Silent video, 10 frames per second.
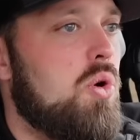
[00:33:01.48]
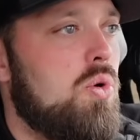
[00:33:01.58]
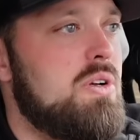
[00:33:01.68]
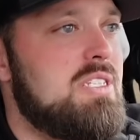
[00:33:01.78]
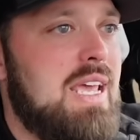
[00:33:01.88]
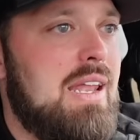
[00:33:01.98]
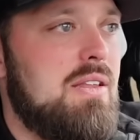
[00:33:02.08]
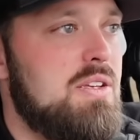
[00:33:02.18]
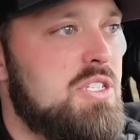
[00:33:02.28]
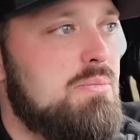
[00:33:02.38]
hole is
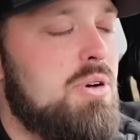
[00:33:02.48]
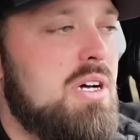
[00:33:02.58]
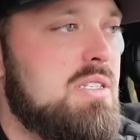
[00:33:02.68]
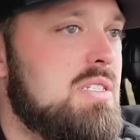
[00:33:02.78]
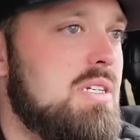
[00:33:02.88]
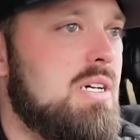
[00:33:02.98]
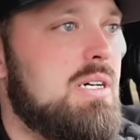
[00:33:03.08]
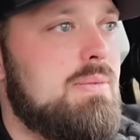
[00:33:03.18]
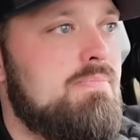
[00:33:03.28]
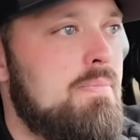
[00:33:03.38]
endless, but
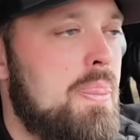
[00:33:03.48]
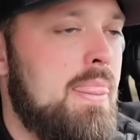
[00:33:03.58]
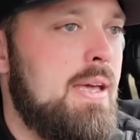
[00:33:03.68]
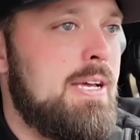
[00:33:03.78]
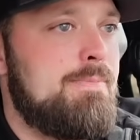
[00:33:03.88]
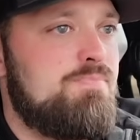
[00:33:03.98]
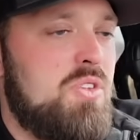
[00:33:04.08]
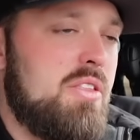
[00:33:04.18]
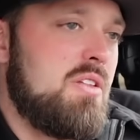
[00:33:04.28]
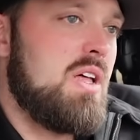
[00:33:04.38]

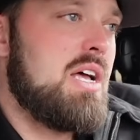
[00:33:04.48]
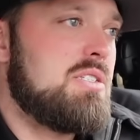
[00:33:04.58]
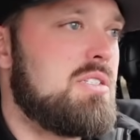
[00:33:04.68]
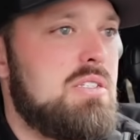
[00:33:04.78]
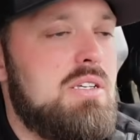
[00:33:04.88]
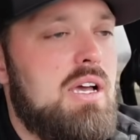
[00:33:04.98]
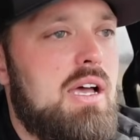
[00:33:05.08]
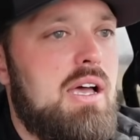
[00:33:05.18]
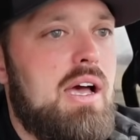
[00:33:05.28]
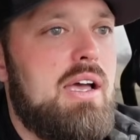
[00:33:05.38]
nonetheless,
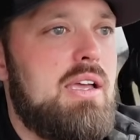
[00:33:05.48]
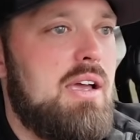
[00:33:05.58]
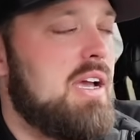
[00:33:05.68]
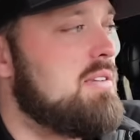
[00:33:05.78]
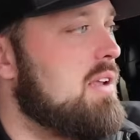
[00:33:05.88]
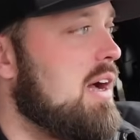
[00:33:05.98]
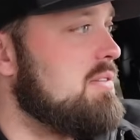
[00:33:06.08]
I